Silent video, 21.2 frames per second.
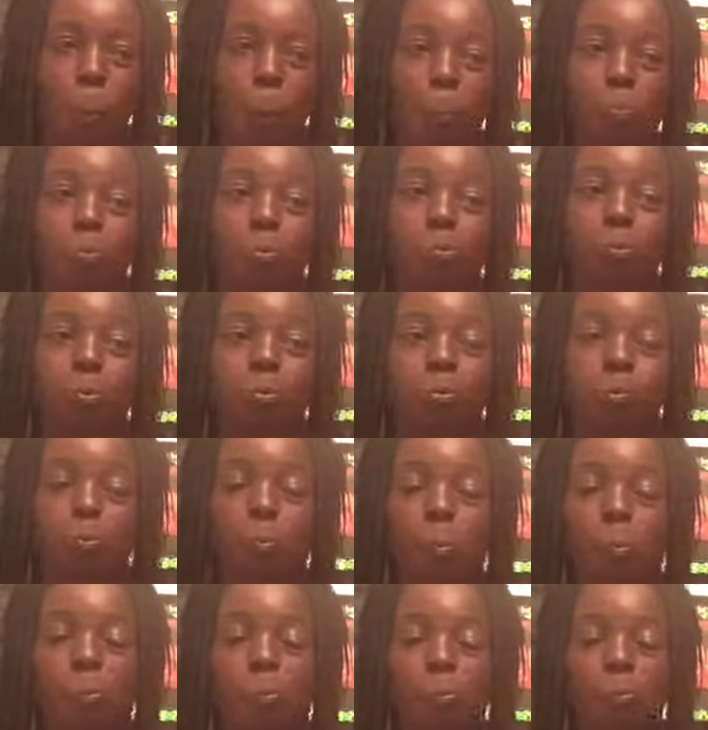Mm -hmm.
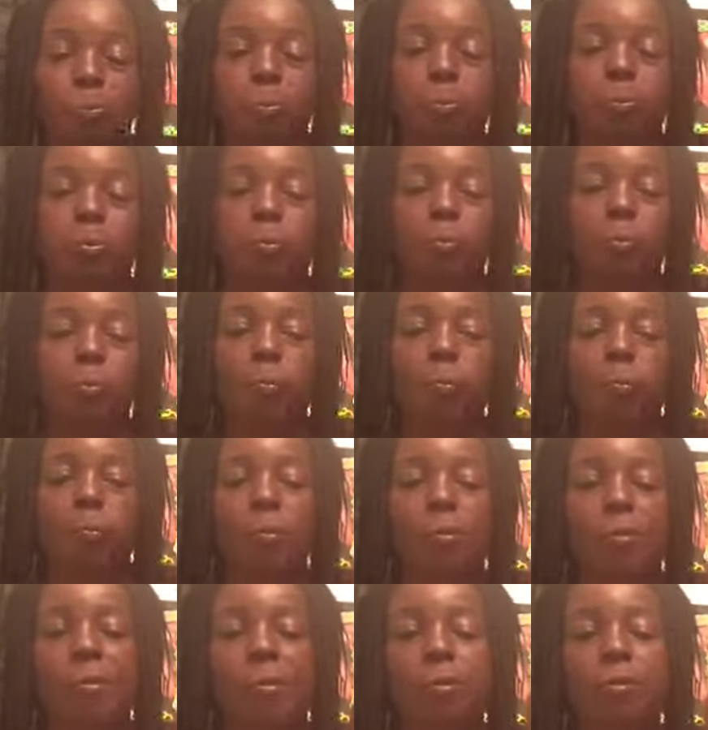
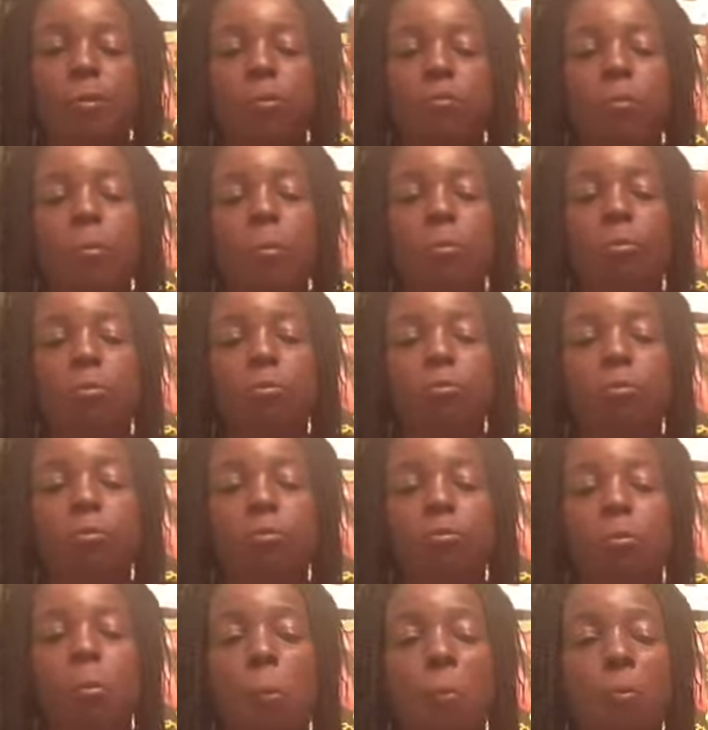gonna shake off
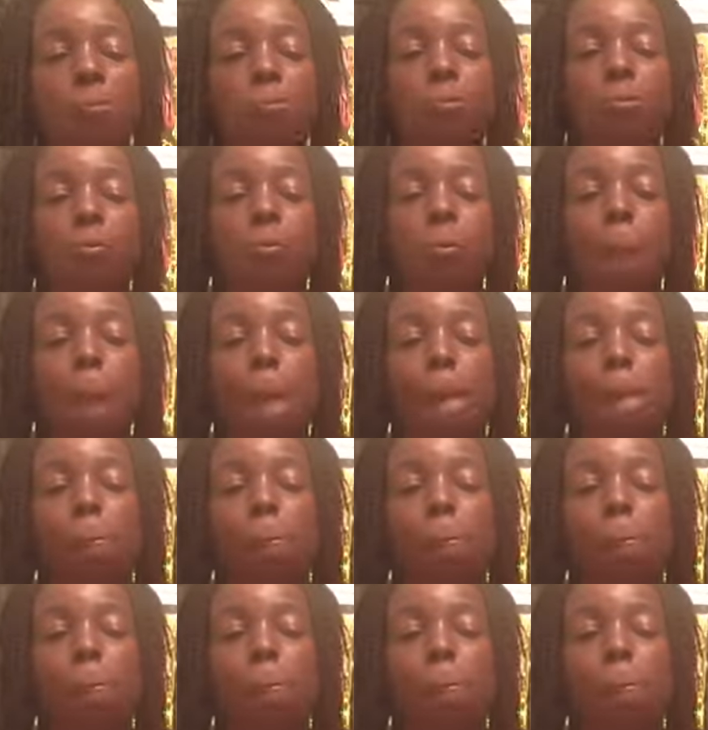the sauce.